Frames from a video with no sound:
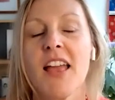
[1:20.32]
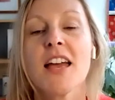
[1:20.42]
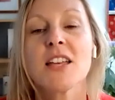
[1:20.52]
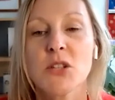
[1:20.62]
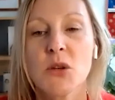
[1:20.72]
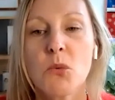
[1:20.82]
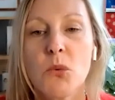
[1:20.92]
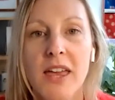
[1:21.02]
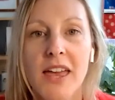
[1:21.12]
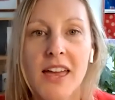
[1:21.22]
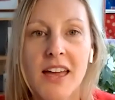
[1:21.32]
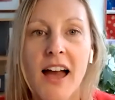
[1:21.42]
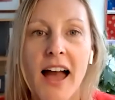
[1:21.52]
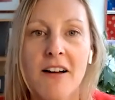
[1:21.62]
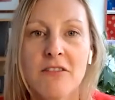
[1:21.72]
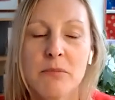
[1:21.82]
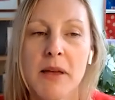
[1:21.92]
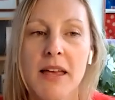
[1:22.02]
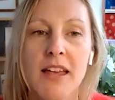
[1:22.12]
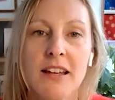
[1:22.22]
So we're
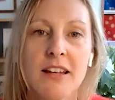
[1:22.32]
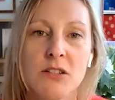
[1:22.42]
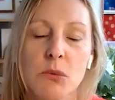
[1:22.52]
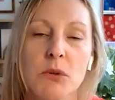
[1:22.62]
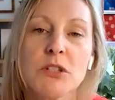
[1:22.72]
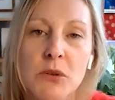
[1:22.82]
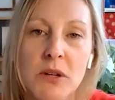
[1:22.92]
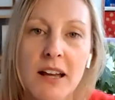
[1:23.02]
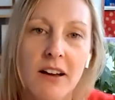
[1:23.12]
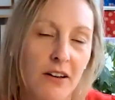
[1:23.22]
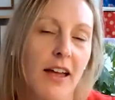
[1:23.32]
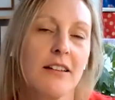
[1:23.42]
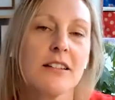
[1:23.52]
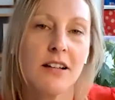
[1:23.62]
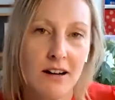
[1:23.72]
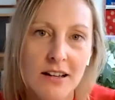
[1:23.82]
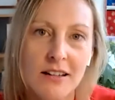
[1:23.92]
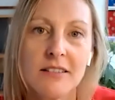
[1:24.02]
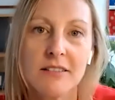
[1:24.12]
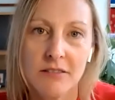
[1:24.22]
doing,
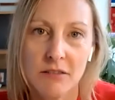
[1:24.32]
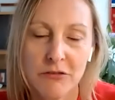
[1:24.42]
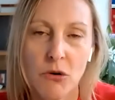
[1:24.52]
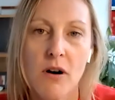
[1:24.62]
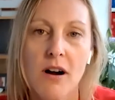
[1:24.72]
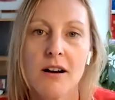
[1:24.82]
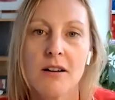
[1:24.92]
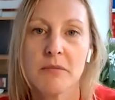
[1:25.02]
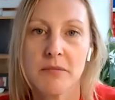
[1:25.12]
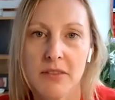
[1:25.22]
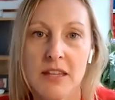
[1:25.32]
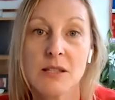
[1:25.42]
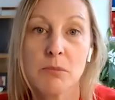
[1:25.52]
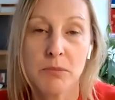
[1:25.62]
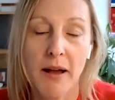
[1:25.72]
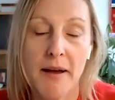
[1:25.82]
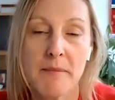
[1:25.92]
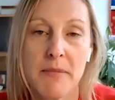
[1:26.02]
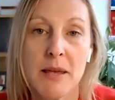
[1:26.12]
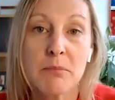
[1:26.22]
started for this
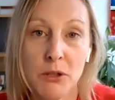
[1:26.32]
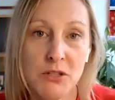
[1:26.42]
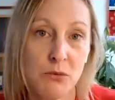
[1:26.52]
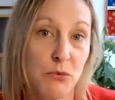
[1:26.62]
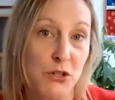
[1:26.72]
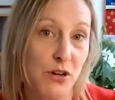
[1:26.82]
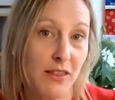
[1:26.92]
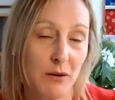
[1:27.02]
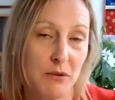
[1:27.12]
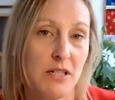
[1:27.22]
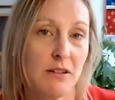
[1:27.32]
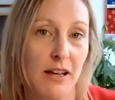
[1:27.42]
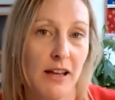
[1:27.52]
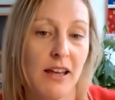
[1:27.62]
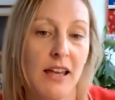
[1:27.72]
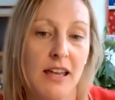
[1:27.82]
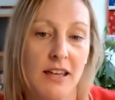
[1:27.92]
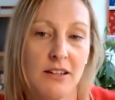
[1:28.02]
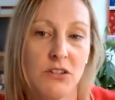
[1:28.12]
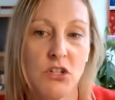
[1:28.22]
in-person retreat that we're doing
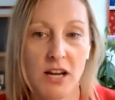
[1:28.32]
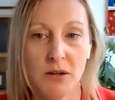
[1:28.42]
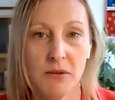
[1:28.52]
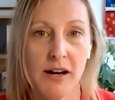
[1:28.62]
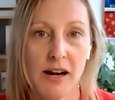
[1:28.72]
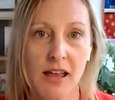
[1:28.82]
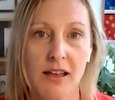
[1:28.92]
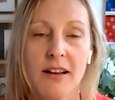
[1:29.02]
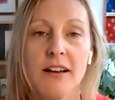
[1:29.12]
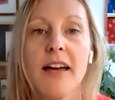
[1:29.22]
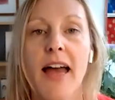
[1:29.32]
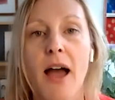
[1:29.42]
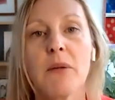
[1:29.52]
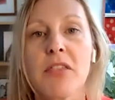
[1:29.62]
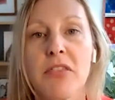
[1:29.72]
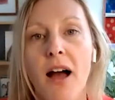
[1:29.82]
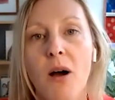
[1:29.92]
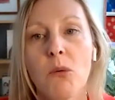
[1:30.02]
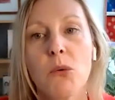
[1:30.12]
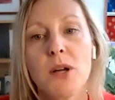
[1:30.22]
in January. And we thought,
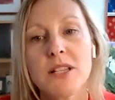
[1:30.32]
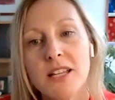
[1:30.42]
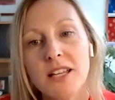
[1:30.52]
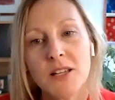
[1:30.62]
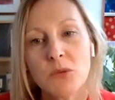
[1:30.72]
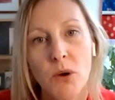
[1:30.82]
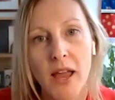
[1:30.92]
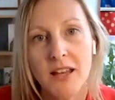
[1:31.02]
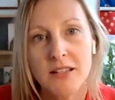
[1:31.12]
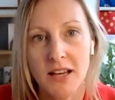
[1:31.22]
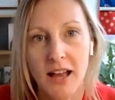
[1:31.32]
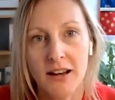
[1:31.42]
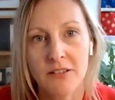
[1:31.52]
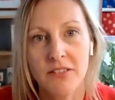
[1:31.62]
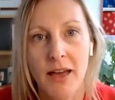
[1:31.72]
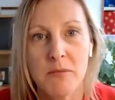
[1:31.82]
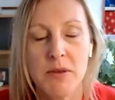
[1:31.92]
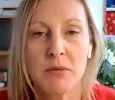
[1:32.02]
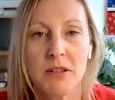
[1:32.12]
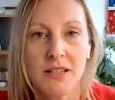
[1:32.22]
well, what's a good way to kind of get
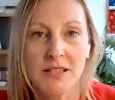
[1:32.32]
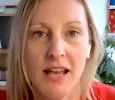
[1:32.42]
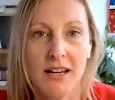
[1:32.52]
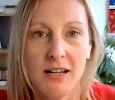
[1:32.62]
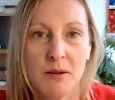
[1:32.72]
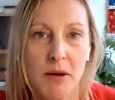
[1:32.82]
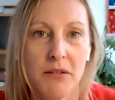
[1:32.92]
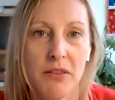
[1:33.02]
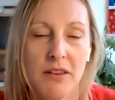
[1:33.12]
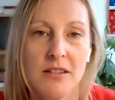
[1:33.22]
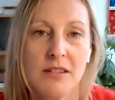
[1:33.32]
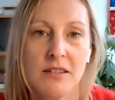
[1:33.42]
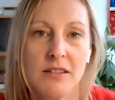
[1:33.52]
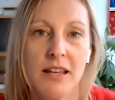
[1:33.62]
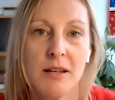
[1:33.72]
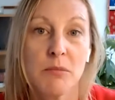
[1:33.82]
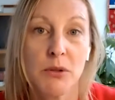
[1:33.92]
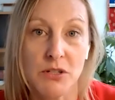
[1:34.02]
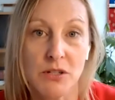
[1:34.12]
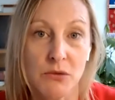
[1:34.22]
people excited about this
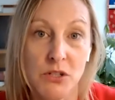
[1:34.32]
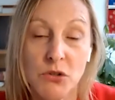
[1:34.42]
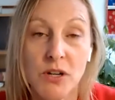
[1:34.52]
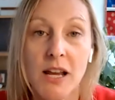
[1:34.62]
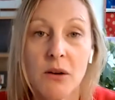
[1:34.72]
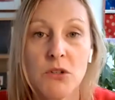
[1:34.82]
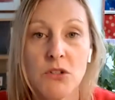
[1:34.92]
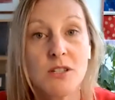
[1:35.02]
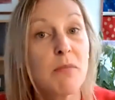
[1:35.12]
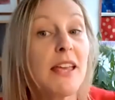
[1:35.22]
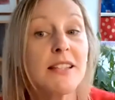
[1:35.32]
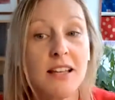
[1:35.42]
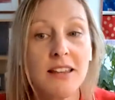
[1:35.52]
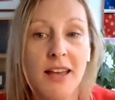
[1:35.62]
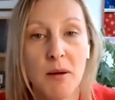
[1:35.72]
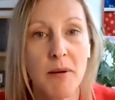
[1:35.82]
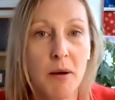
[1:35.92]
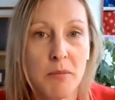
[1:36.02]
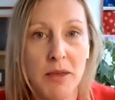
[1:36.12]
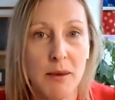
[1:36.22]
in-person retreat, which is basically about
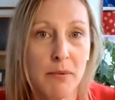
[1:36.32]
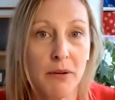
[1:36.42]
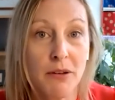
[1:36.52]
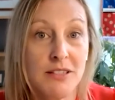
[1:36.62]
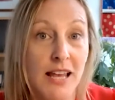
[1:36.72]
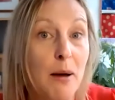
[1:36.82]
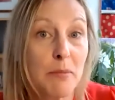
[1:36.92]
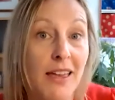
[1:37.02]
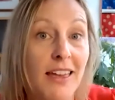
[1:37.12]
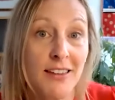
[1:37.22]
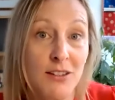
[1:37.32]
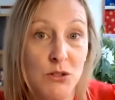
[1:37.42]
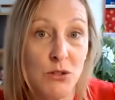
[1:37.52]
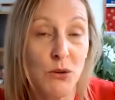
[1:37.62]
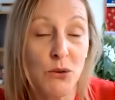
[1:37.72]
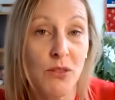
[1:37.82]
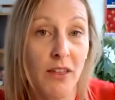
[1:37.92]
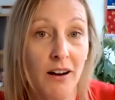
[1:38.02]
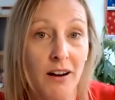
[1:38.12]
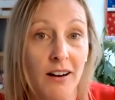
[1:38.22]
people tapping into
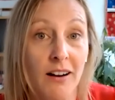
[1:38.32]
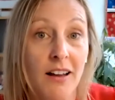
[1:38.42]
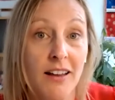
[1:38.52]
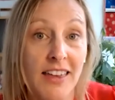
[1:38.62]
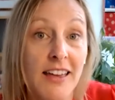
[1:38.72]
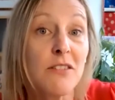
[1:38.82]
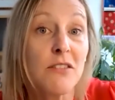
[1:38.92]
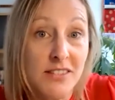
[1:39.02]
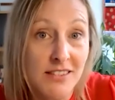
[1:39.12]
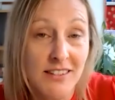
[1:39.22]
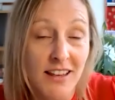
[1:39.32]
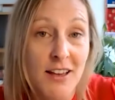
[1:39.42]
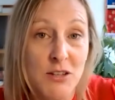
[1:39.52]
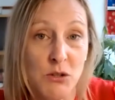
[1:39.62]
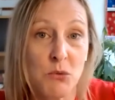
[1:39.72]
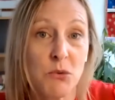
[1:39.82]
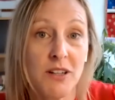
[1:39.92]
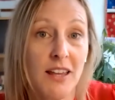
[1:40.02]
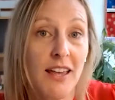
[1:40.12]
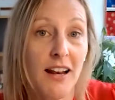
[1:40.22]
their gifts. So really
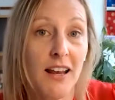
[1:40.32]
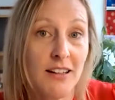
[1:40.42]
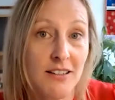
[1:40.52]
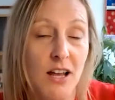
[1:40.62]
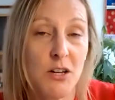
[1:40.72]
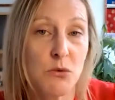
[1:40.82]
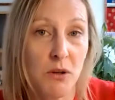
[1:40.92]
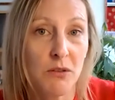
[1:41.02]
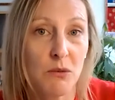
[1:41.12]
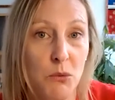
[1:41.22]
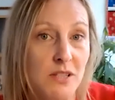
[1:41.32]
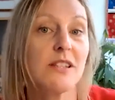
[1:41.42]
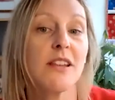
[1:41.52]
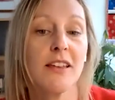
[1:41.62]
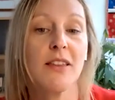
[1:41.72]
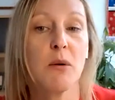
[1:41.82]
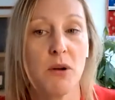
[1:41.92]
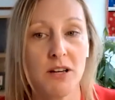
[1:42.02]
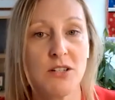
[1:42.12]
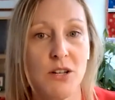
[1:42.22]
getting in touch with what's the thing they want
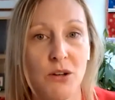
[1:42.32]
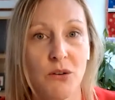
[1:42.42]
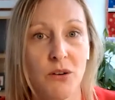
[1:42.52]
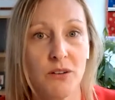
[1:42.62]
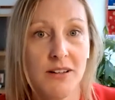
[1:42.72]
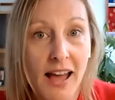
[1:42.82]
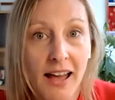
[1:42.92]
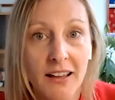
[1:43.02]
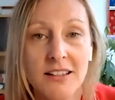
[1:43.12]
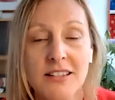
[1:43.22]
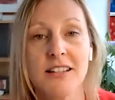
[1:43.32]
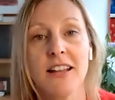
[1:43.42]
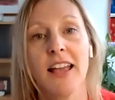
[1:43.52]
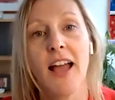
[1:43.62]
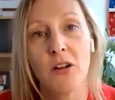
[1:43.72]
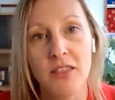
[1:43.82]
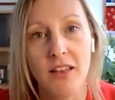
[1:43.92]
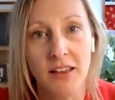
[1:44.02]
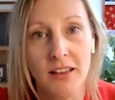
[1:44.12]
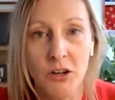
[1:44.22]
to do next and like, how do they
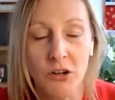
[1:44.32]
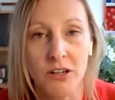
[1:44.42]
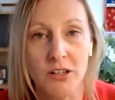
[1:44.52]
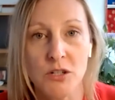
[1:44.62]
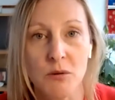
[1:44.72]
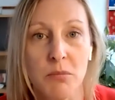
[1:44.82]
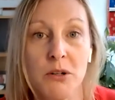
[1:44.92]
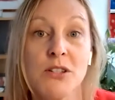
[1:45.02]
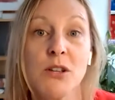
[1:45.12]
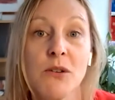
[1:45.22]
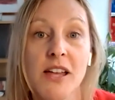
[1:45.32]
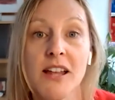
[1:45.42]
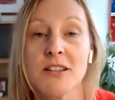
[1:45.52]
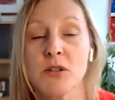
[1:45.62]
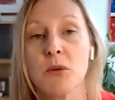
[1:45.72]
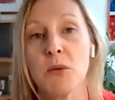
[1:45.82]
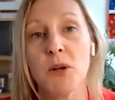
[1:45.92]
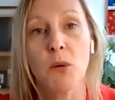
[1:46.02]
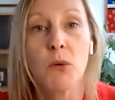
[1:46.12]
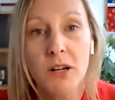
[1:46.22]
get courage to pursue it? And so we want
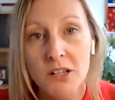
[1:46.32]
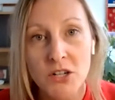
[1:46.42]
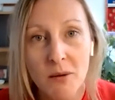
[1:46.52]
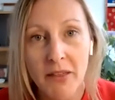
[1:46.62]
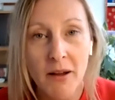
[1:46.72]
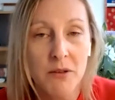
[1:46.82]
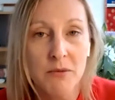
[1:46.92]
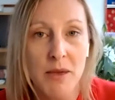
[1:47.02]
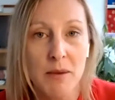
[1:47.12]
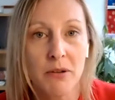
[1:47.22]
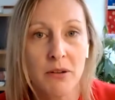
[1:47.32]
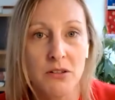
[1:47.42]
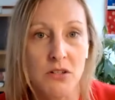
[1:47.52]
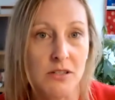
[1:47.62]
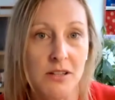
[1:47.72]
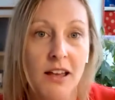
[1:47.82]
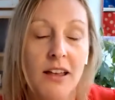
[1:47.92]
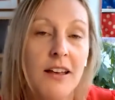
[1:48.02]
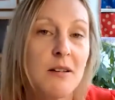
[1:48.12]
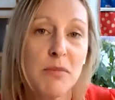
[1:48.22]
to workshop that with people and just
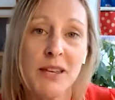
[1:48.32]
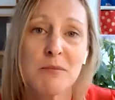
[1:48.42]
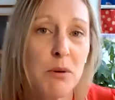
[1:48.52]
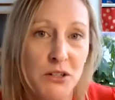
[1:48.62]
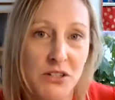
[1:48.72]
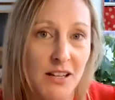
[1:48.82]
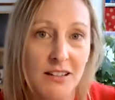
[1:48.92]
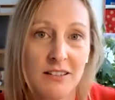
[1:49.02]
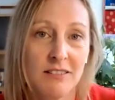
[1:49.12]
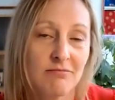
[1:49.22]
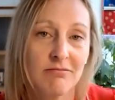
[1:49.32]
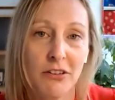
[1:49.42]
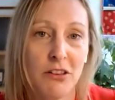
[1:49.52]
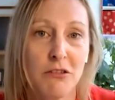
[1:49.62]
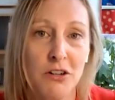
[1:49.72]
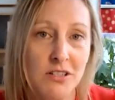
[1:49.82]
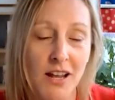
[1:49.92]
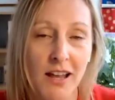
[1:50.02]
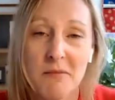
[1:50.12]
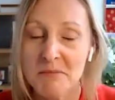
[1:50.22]
be in person for the first
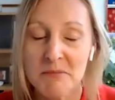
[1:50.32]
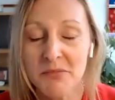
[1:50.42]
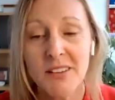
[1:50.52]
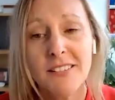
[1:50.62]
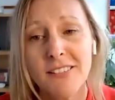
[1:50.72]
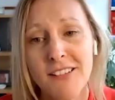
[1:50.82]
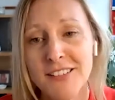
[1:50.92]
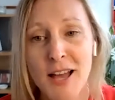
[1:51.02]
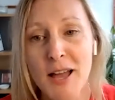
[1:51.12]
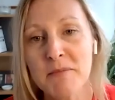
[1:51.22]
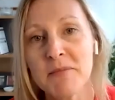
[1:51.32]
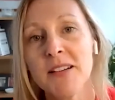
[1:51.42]
time in a long time.